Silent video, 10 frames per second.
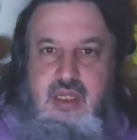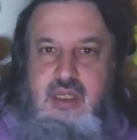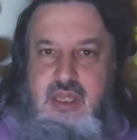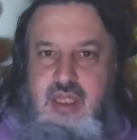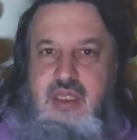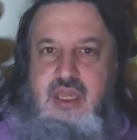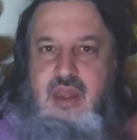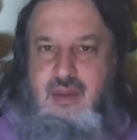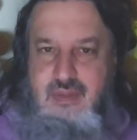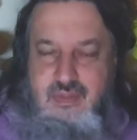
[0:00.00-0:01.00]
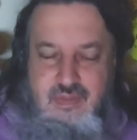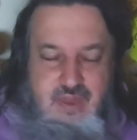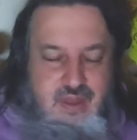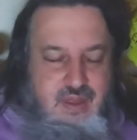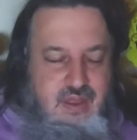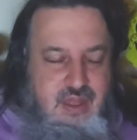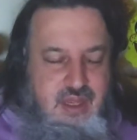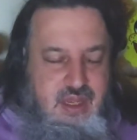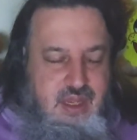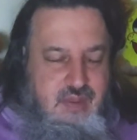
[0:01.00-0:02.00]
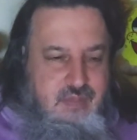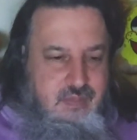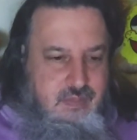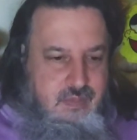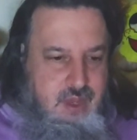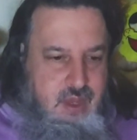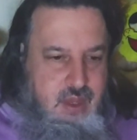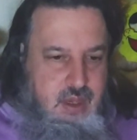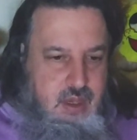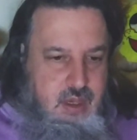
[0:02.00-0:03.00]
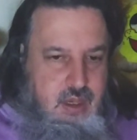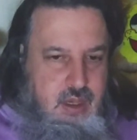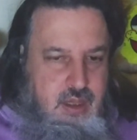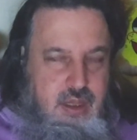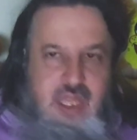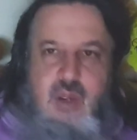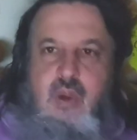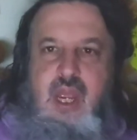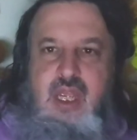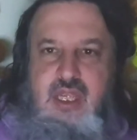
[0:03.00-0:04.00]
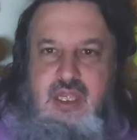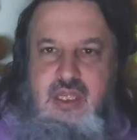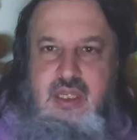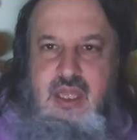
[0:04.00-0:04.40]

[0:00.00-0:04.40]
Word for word: is that uh, the uh, uh, the leeways